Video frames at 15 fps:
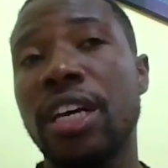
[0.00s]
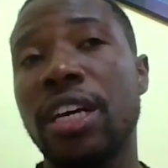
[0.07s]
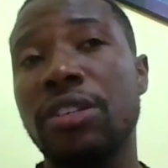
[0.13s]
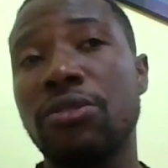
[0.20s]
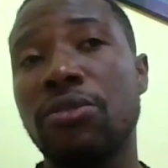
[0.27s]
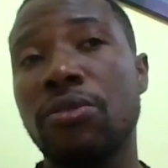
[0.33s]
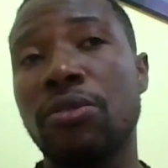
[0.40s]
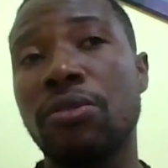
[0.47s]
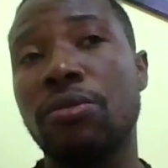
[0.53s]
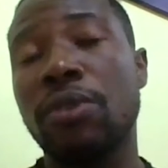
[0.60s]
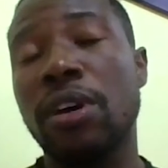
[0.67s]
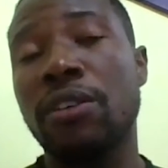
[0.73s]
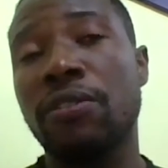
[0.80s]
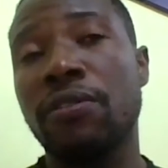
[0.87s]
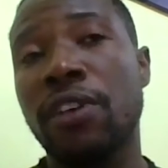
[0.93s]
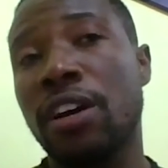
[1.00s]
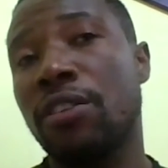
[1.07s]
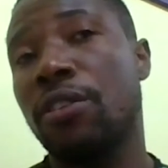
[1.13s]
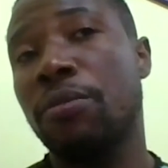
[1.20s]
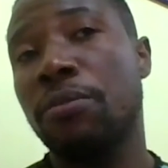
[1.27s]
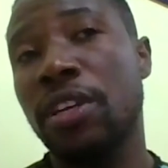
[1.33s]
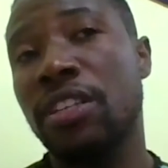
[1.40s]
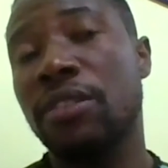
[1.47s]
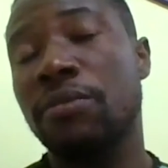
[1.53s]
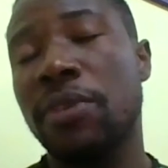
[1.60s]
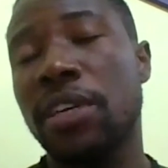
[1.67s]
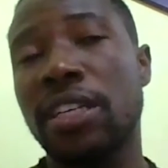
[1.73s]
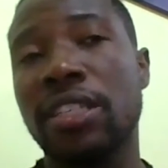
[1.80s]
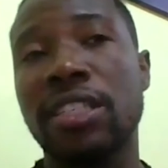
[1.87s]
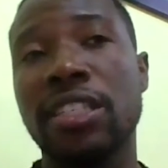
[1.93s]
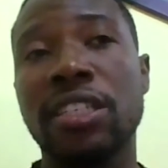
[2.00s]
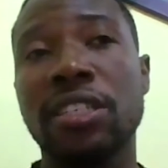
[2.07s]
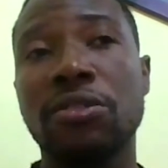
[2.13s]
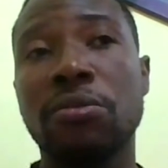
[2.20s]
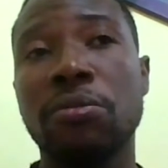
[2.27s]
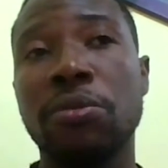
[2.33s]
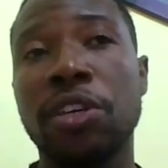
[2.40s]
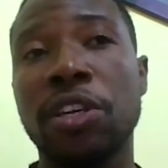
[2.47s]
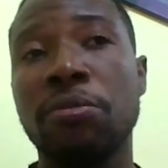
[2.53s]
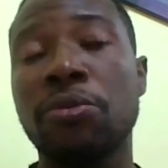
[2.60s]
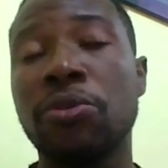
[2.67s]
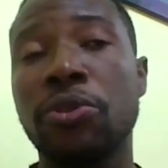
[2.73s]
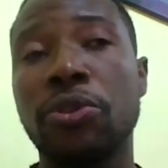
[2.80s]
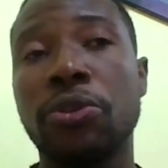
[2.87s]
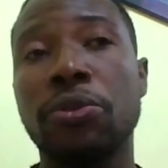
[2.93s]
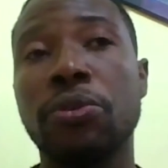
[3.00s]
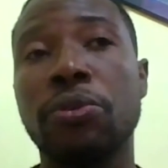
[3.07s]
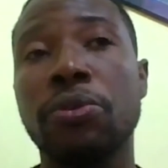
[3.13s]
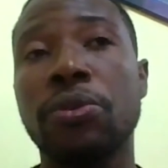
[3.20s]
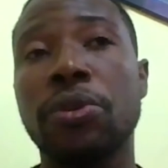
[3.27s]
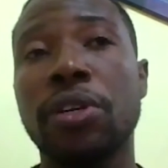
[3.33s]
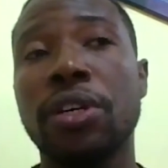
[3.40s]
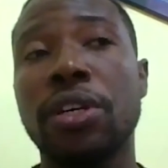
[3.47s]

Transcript: And so one of our commitments is to be able to